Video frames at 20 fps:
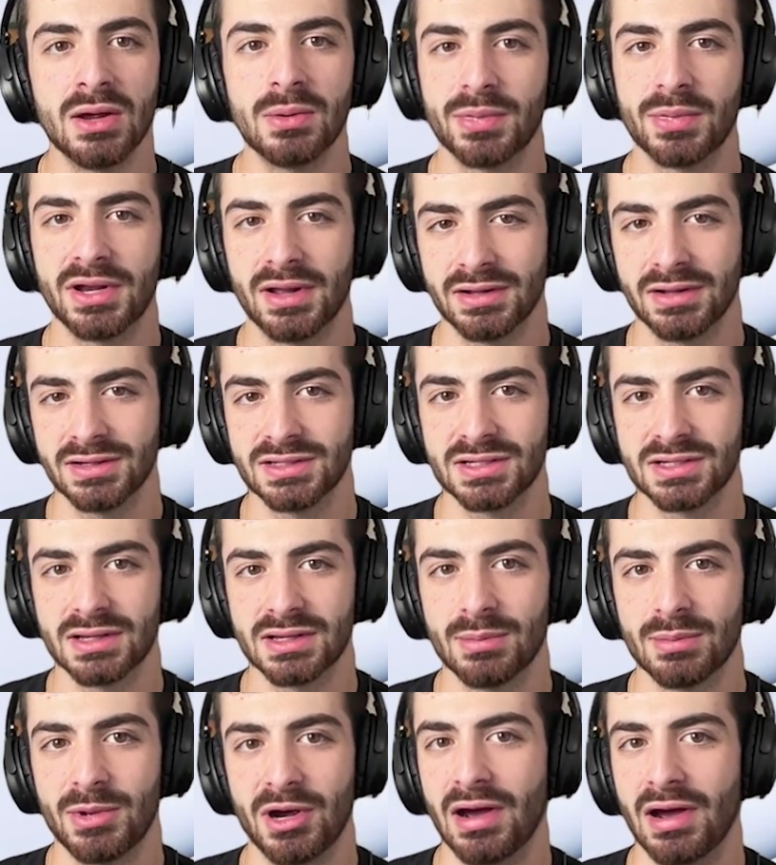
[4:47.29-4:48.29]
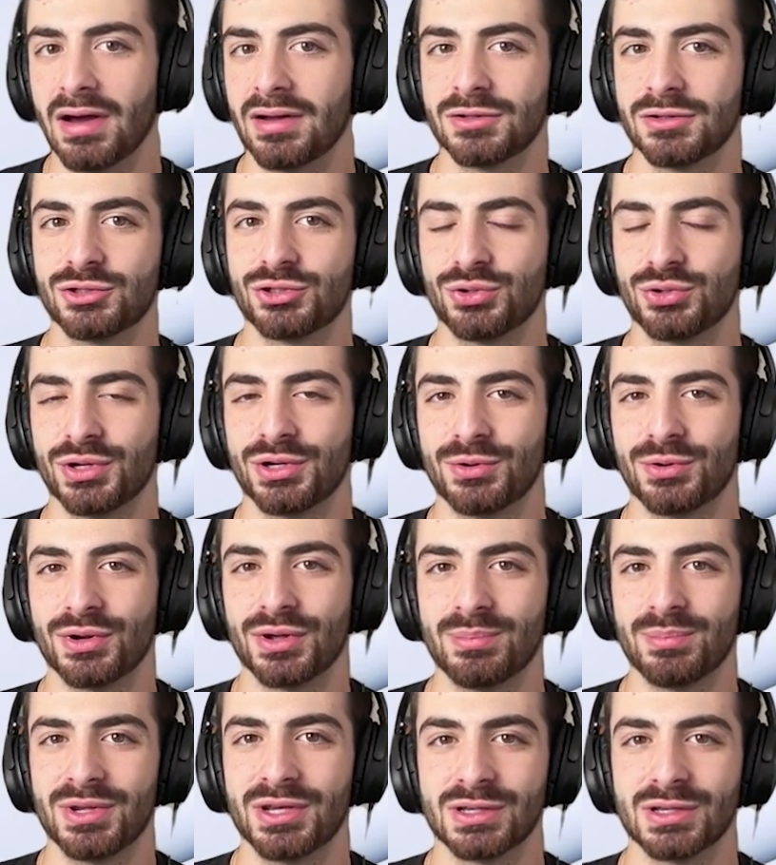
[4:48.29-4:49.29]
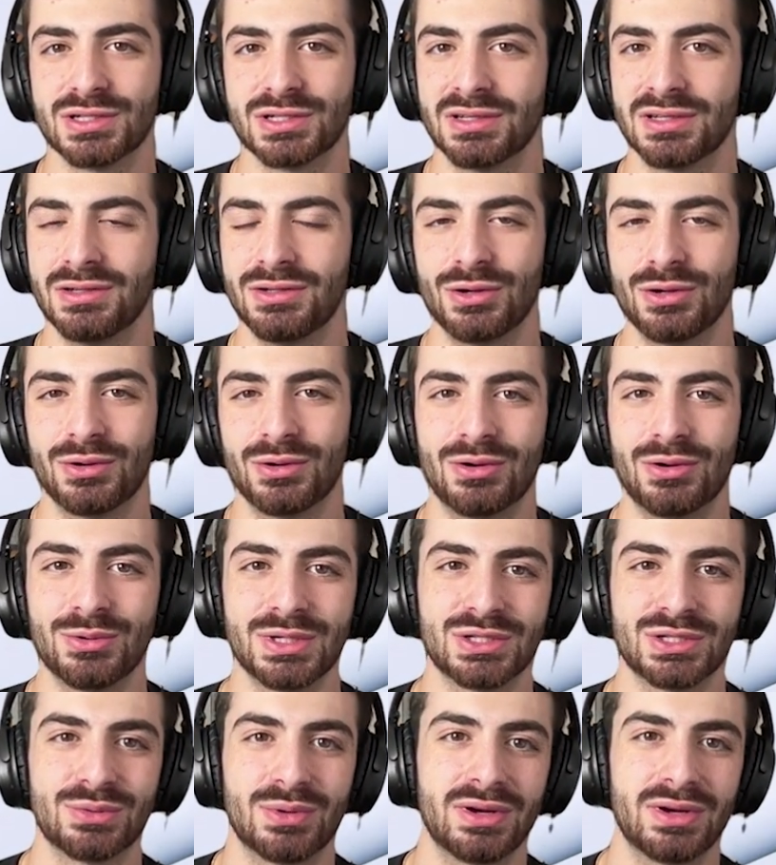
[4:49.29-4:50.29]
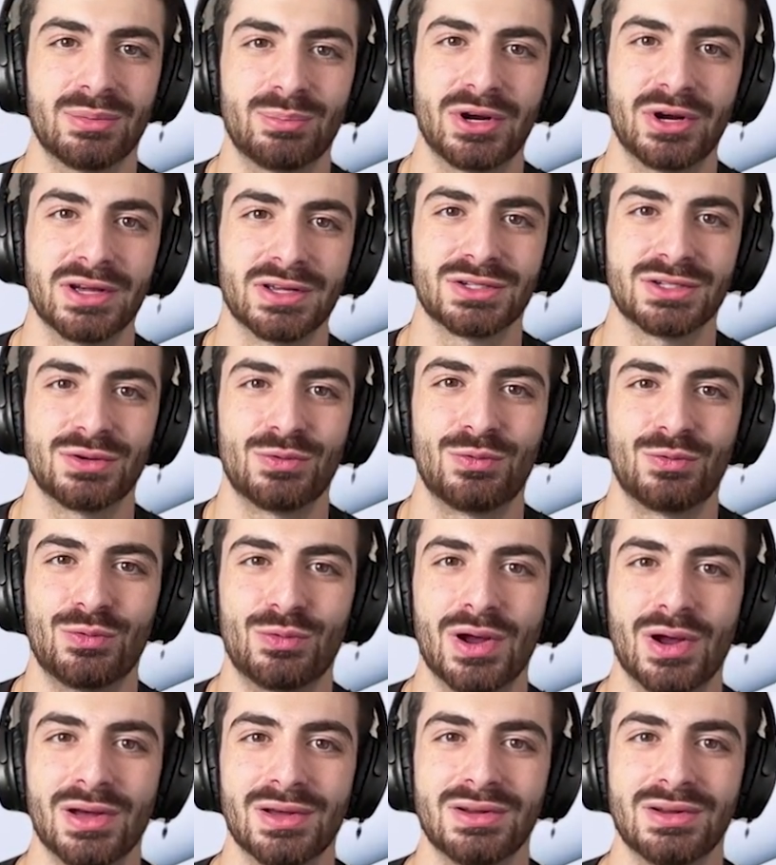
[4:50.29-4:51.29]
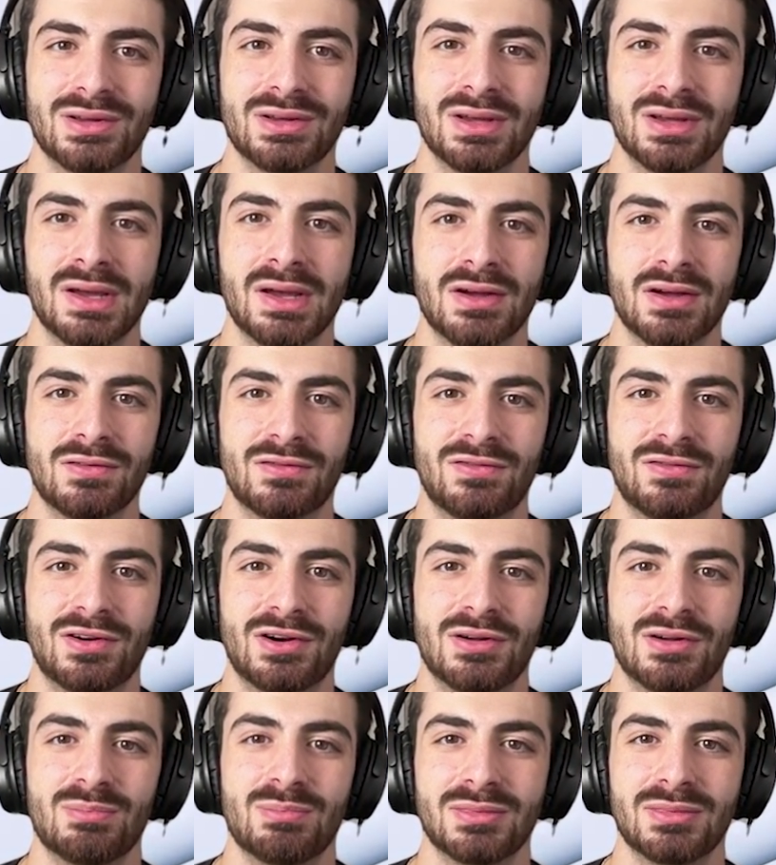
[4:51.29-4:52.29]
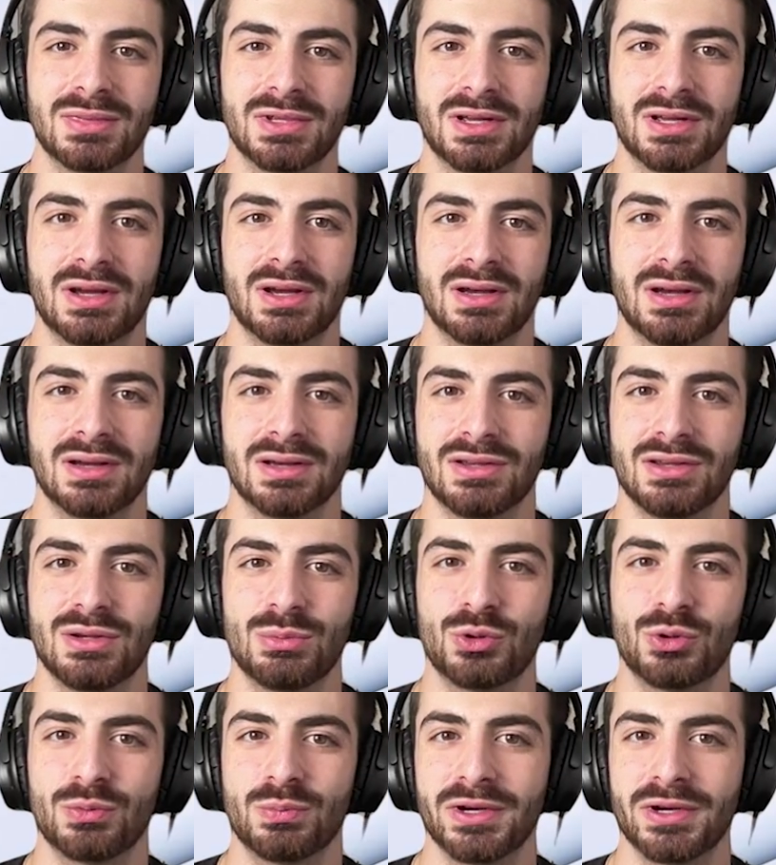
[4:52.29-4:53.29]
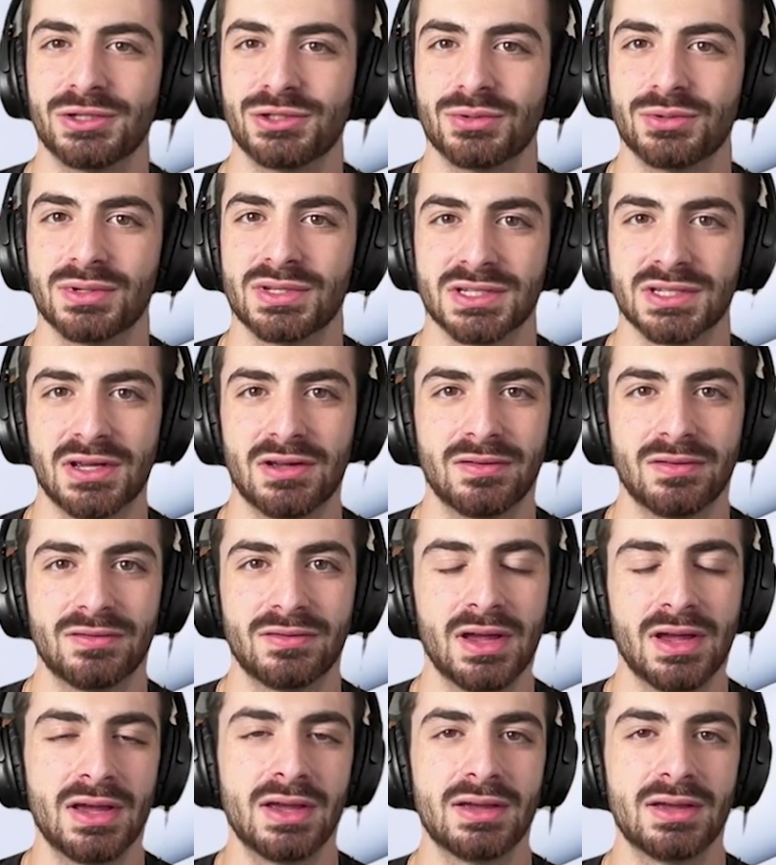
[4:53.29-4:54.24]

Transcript: But now let's think about how to trigger it because you don't always want to press run from uh, Keyboard Maestro itself.